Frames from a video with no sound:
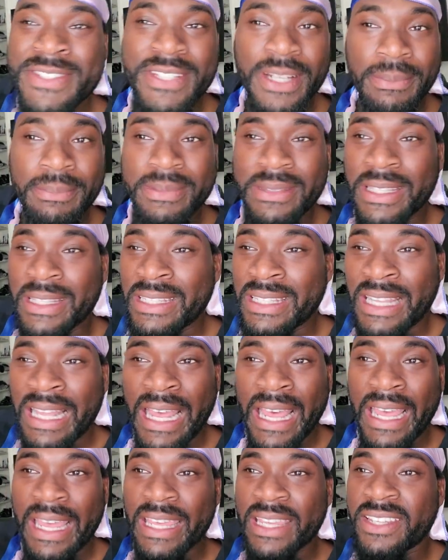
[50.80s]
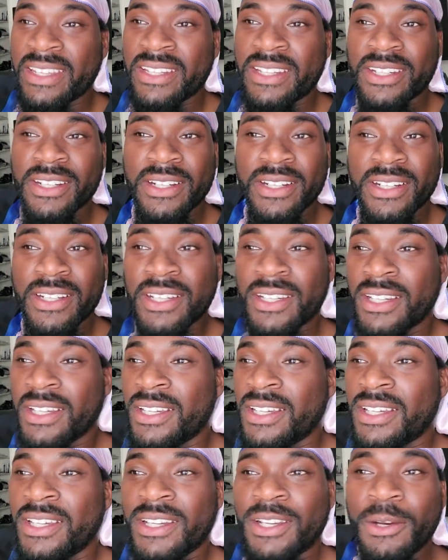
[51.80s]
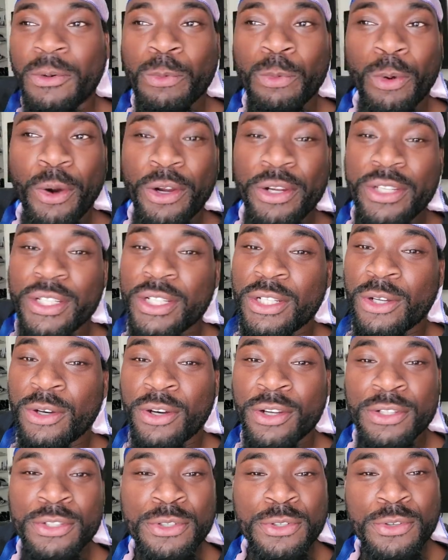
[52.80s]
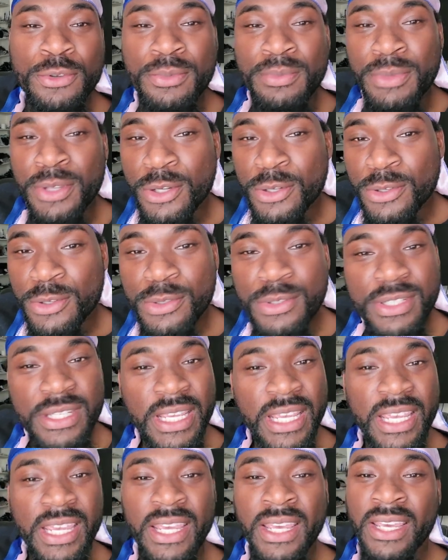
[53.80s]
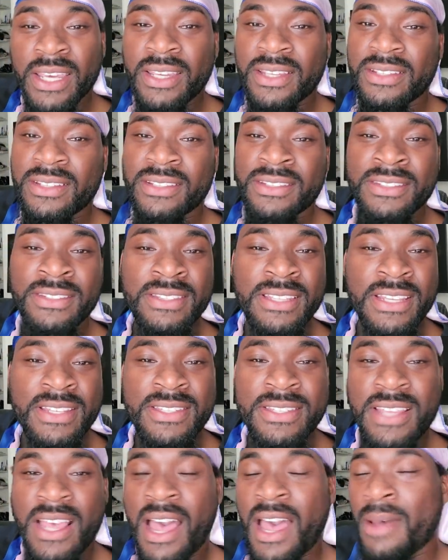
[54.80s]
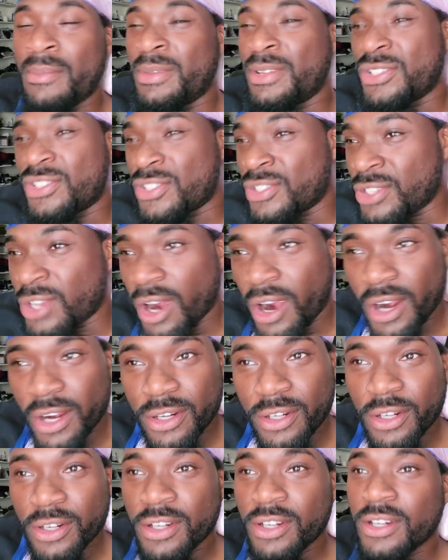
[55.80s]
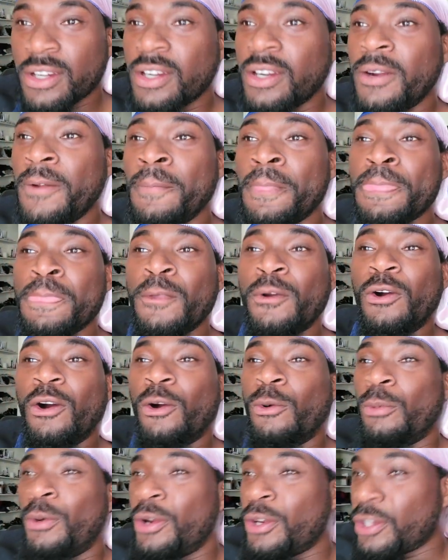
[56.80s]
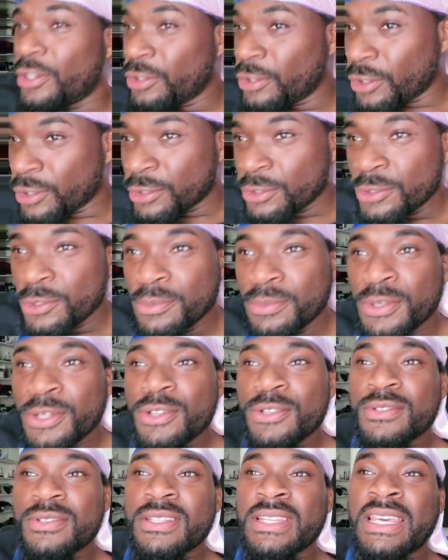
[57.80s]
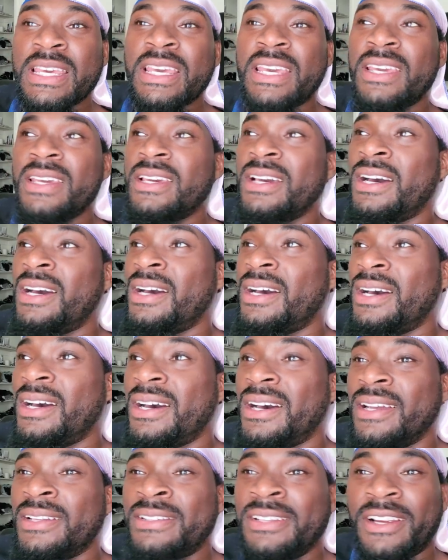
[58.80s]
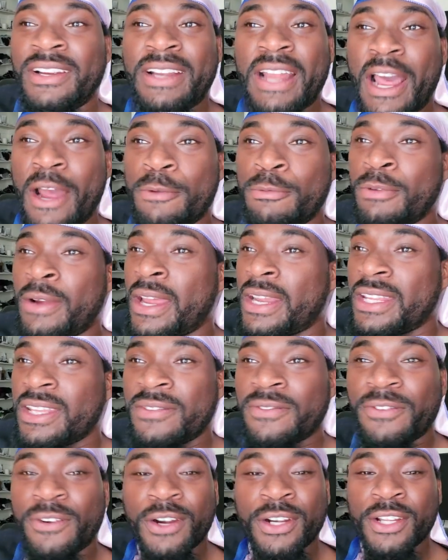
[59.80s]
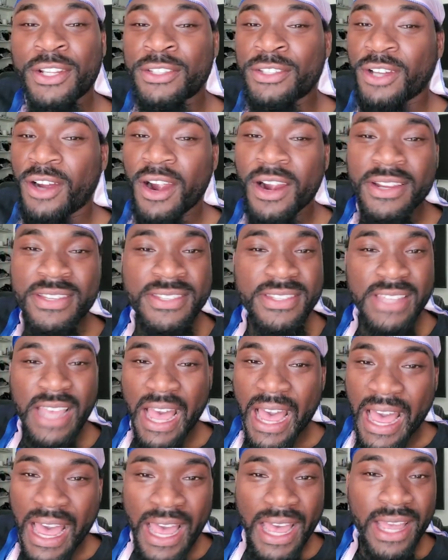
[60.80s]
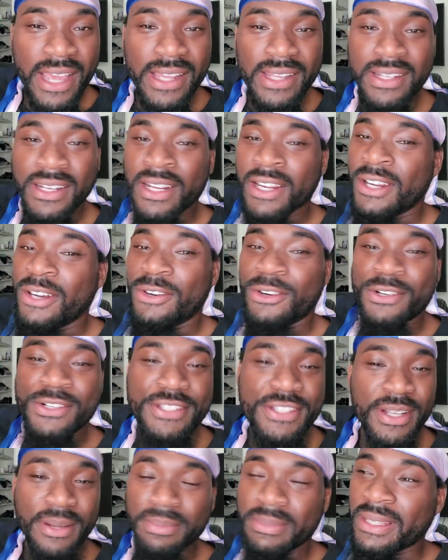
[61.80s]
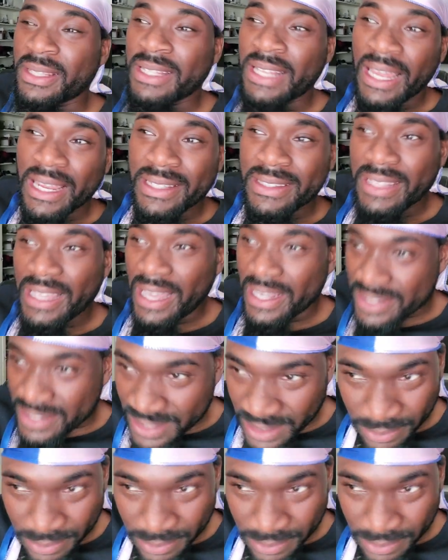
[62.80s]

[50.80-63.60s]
something like, working on new music. This time is darker or working on new music. Uh, they're not ready for the dark side or something like that,